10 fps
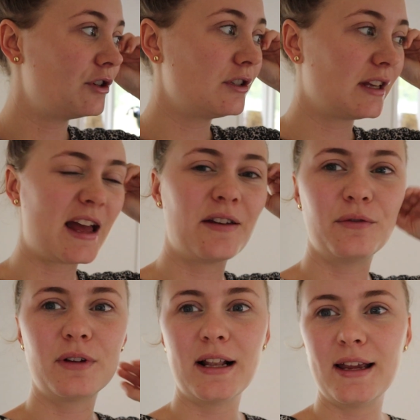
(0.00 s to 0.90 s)
just kind
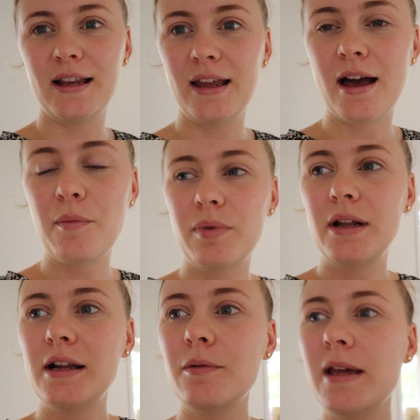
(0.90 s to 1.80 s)
of cleaning up
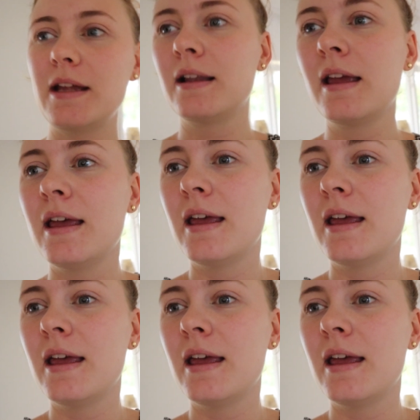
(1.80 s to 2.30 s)
a little bit.